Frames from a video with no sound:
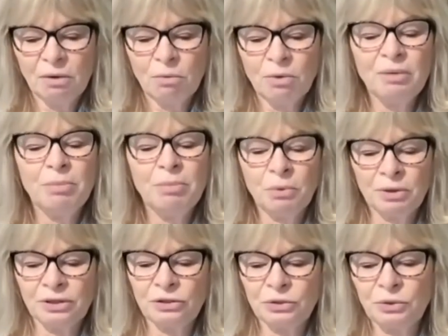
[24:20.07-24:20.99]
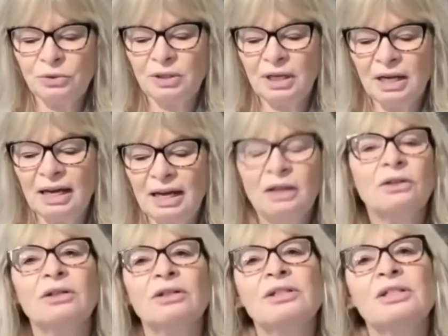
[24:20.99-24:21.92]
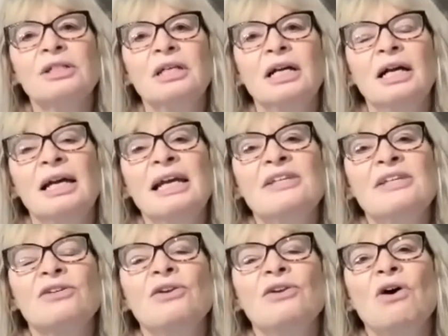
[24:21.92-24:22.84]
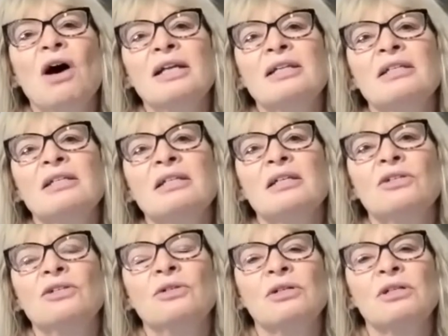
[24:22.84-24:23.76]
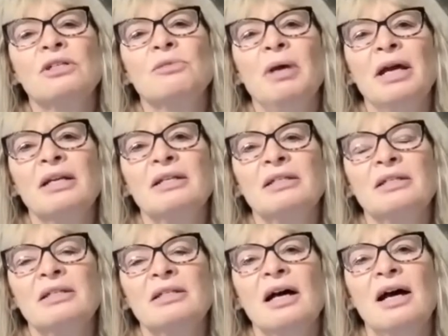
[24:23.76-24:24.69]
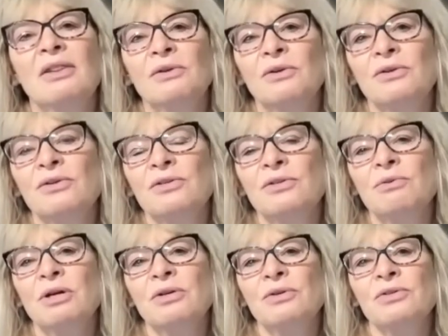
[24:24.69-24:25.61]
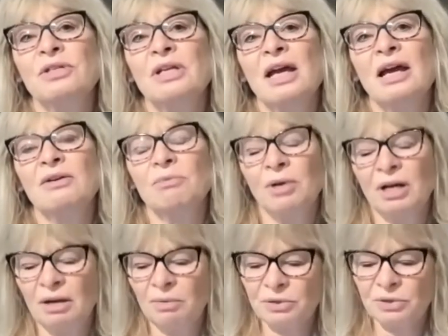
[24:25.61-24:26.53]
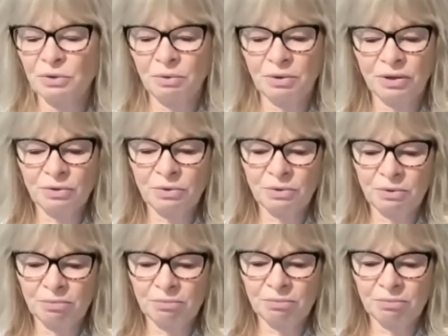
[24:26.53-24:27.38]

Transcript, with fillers: One important truth that I learned is not to expect others to understand what I was going through.